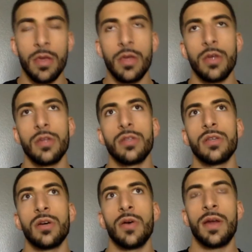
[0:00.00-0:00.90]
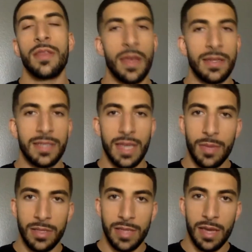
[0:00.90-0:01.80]
So I did that same
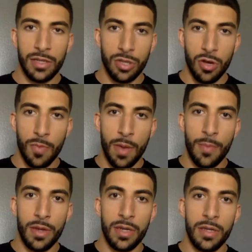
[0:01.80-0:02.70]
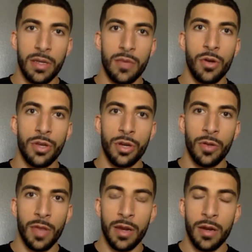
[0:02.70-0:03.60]
exact show my buddy did 1 year
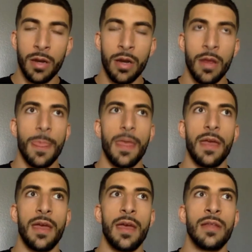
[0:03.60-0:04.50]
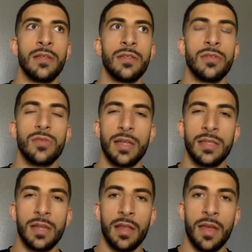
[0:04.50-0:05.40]
later, and in
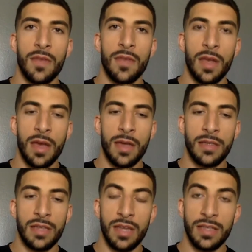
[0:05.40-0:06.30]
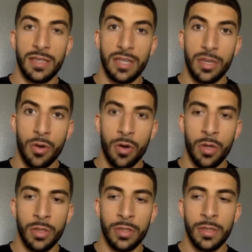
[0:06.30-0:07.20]
2011, as a
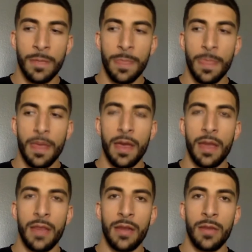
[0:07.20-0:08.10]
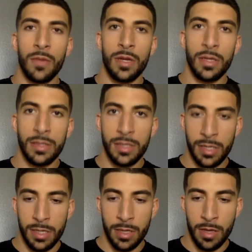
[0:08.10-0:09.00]
19-year-old, I ended up winning
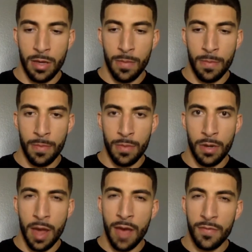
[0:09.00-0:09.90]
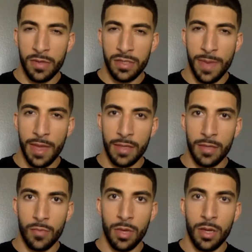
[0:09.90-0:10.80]
the novice
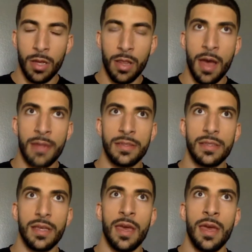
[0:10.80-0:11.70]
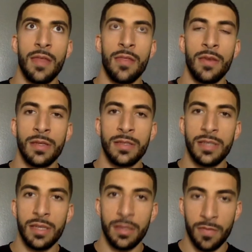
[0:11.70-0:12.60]
bantamweight class and the
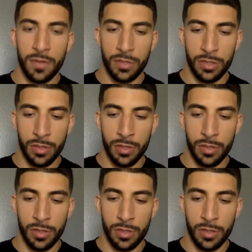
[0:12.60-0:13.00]
teen division.